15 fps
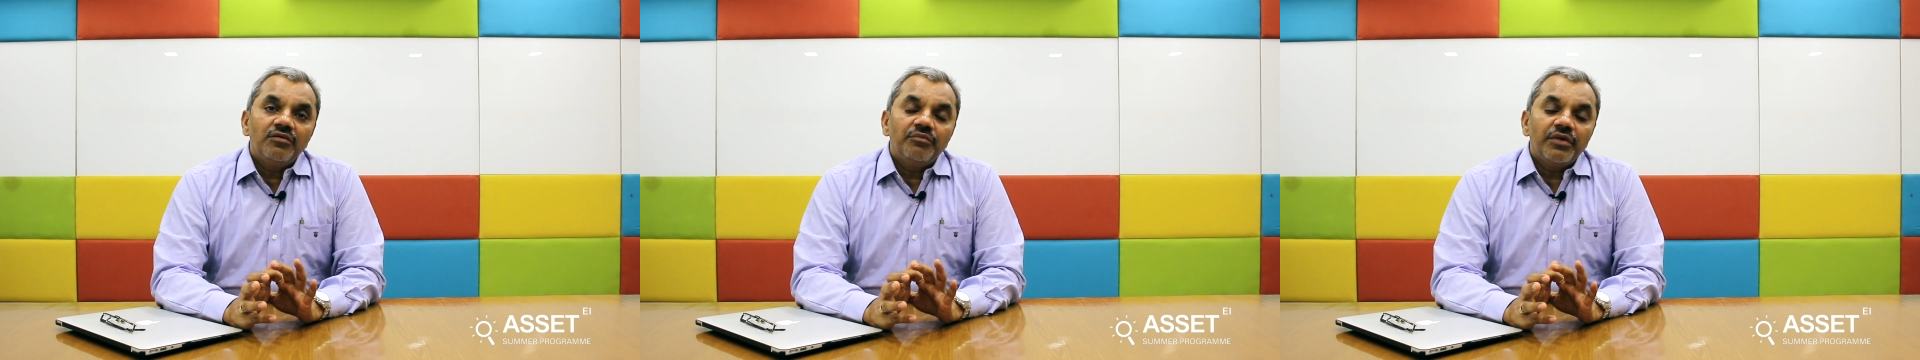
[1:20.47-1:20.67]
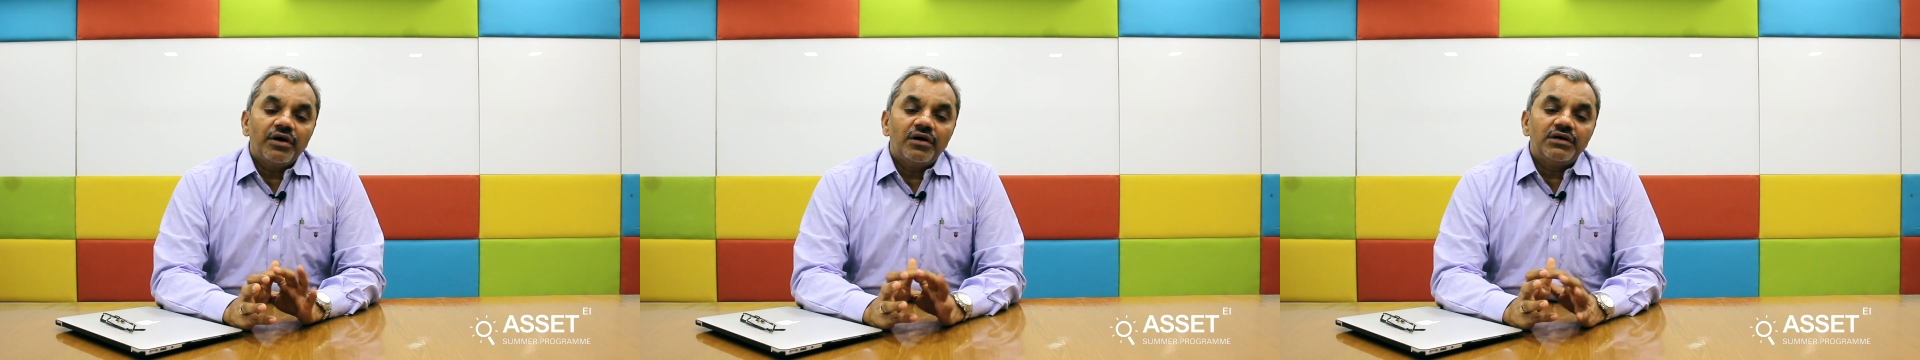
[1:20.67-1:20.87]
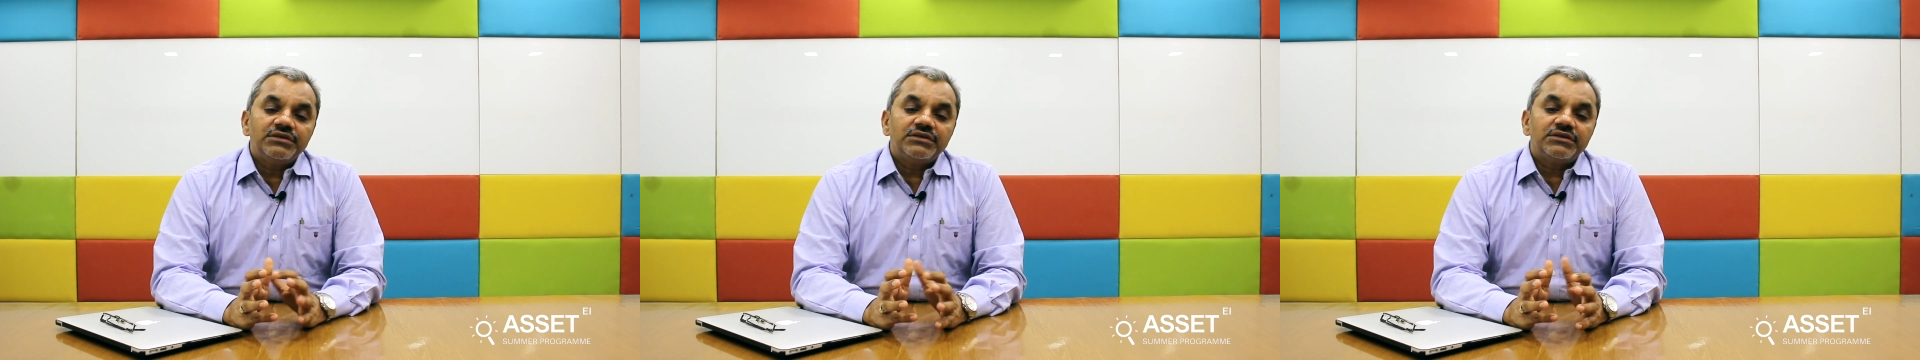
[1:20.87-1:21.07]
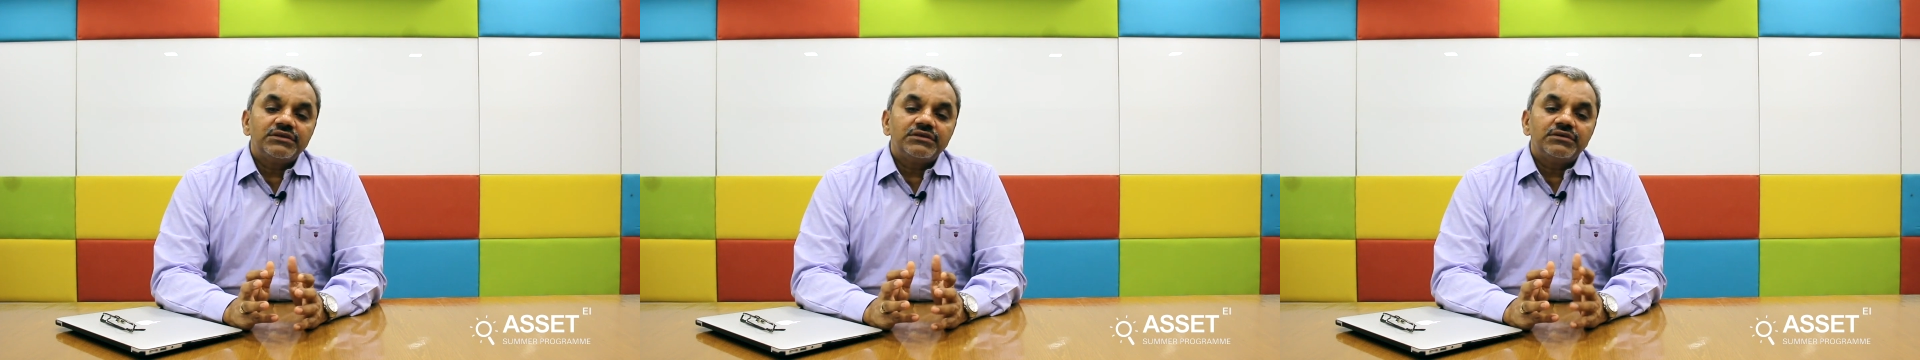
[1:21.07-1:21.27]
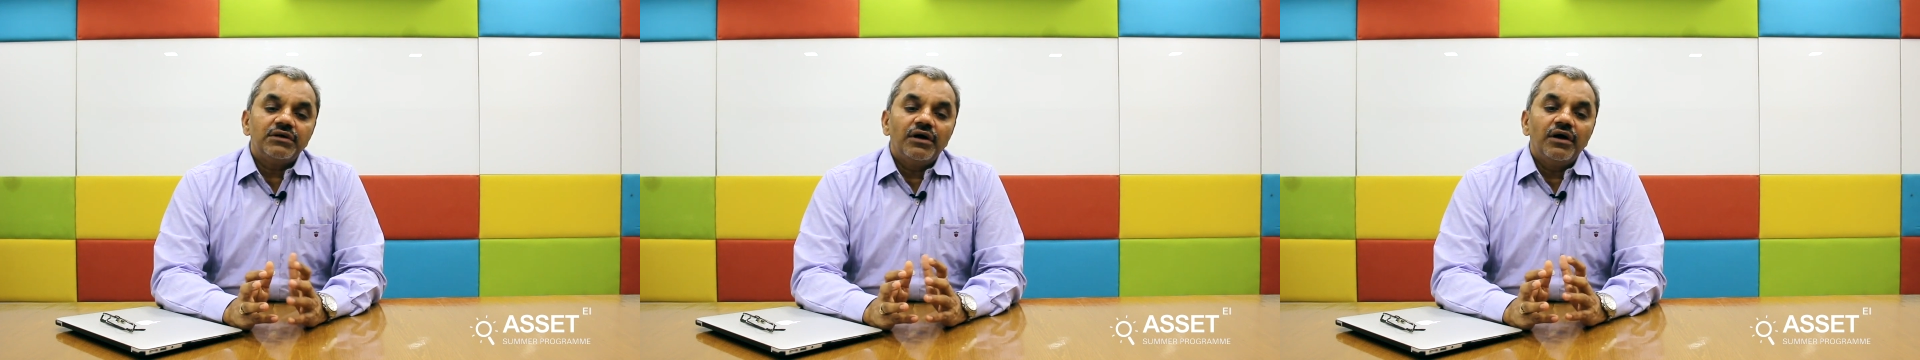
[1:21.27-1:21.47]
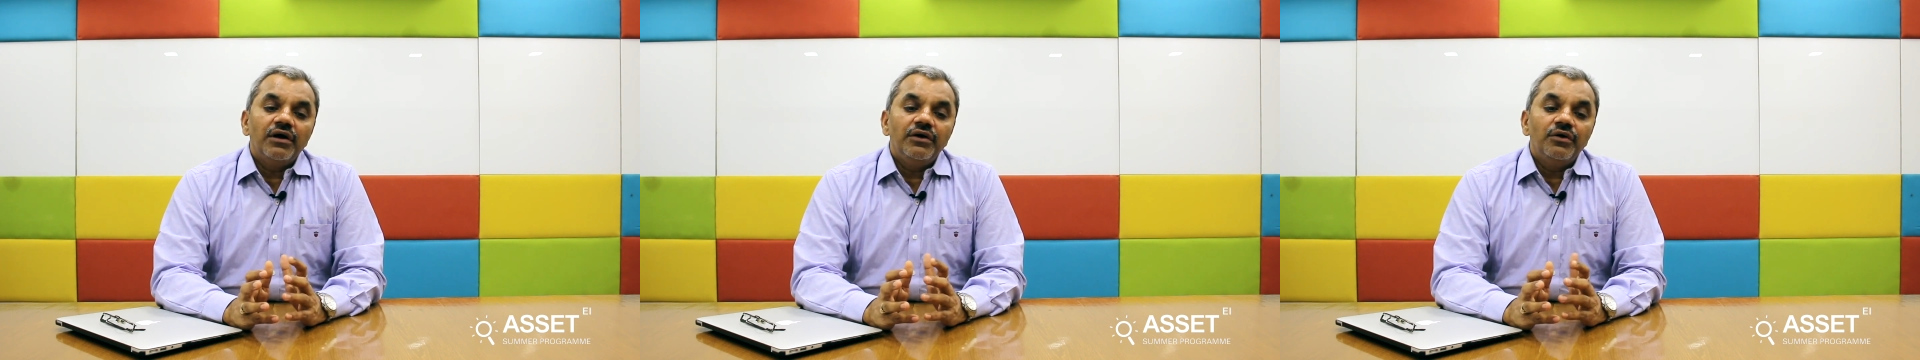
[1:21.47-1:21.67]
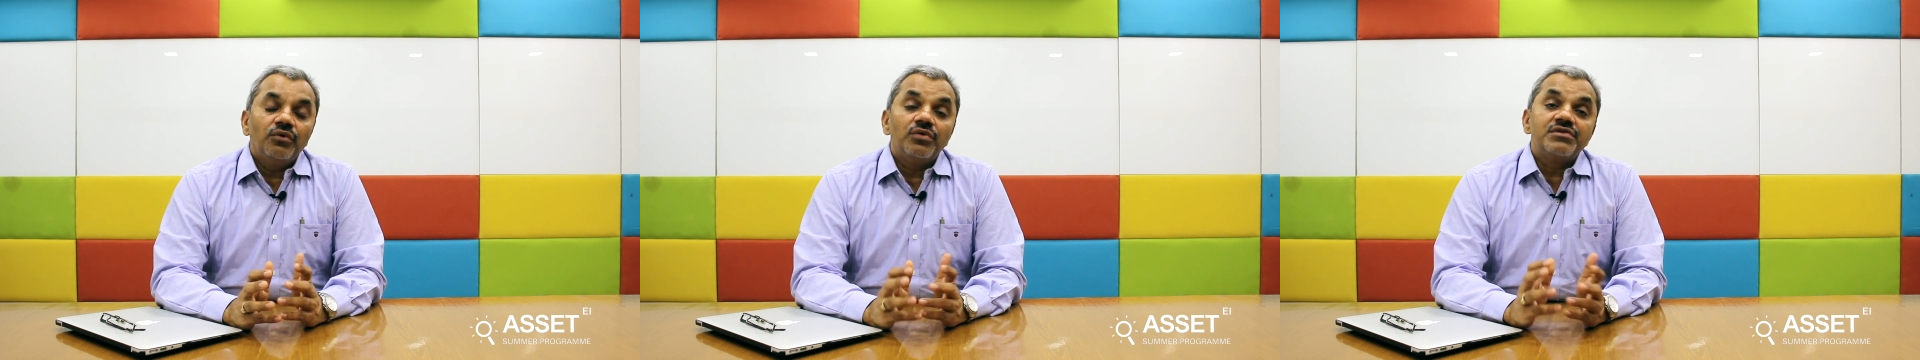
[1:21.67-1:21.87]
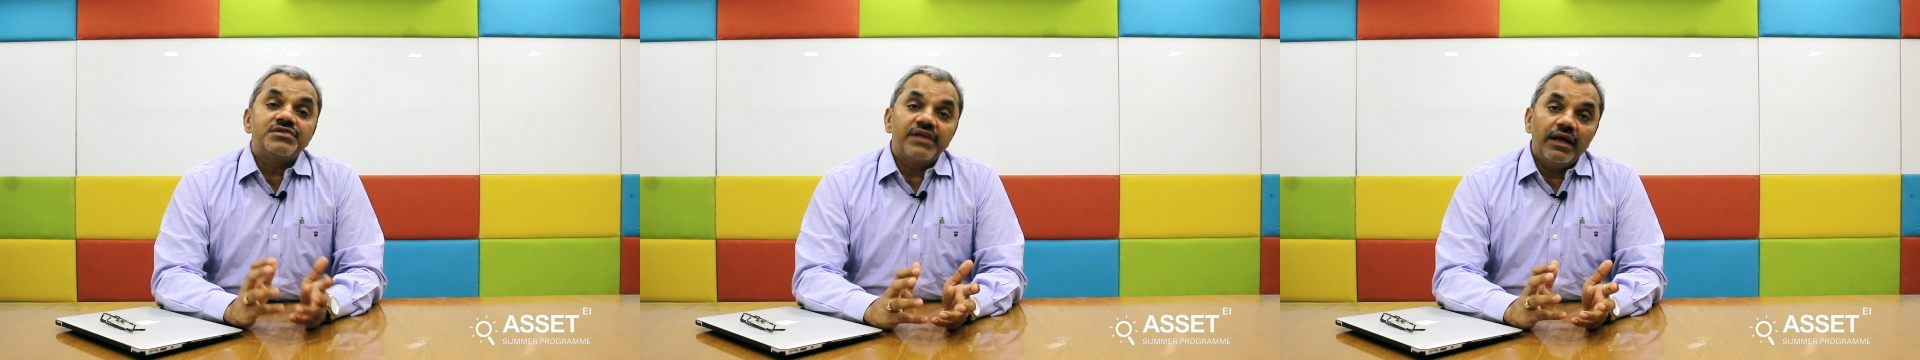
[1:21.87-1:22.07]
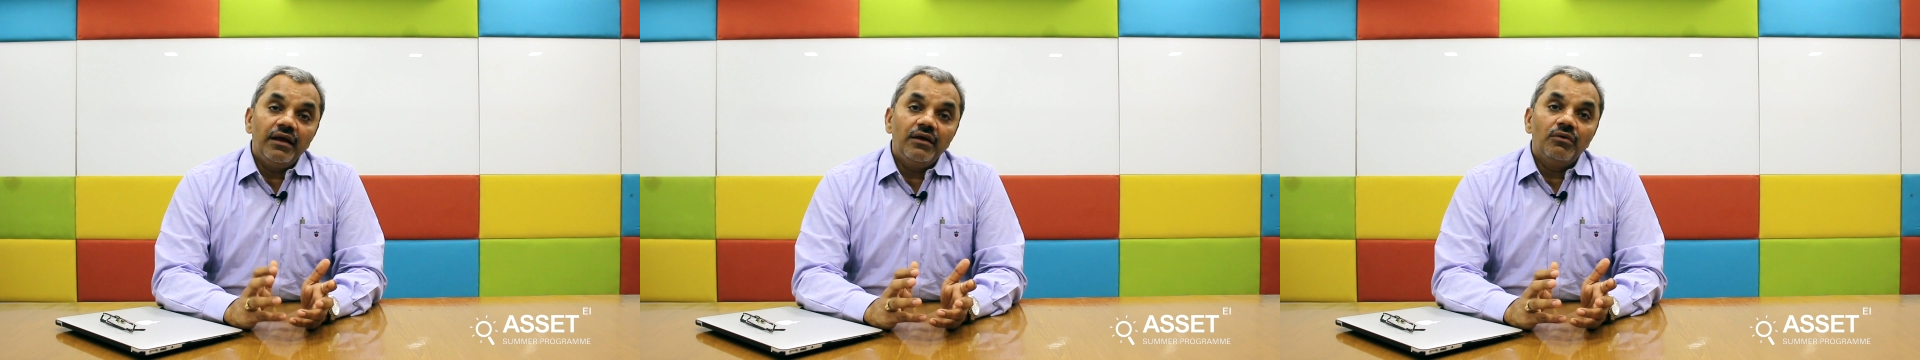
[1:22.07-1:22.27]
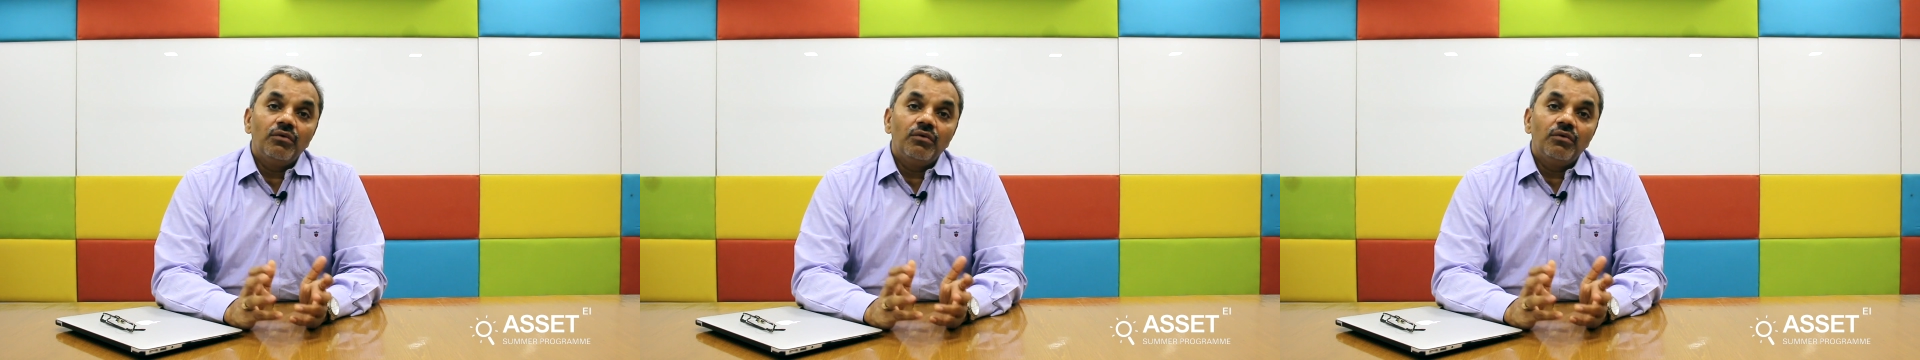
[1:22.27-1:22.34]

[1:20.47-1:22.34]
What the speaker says: because you could sing,